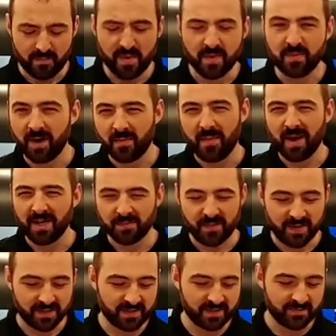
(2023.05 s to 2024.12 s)
Maybe not
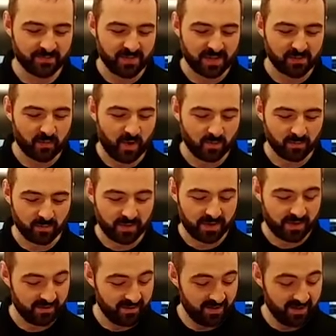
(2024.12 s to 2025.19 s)
MySpace. That's
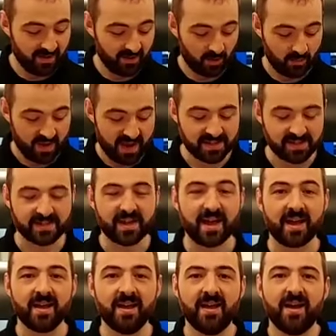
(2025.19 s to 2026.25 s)
probably a little
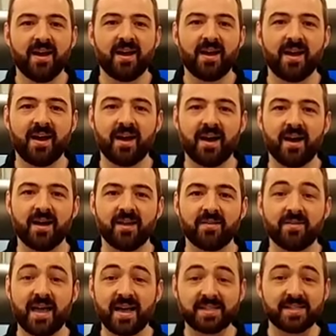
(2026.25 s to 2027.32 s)
passe.
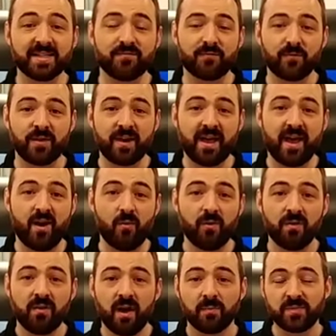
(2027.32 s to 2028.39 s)
That's it for
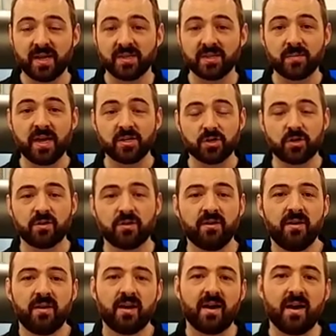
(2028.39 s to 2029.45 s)
now. I'm Dan DeMajor.
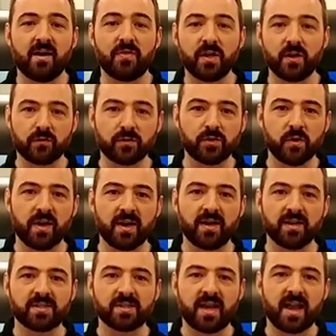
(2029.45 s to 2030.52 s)
Thank you for joining
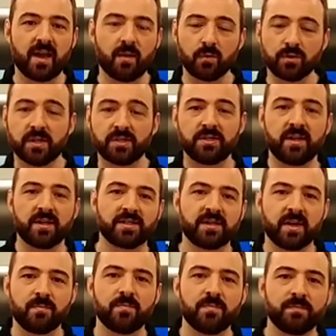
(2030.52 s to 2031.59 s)
us, and we'll talk to you next
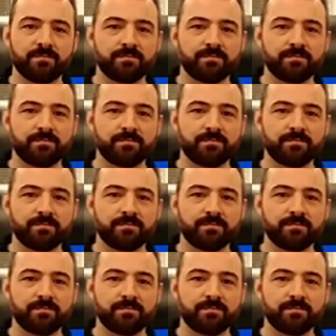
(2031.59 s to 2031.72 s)
time.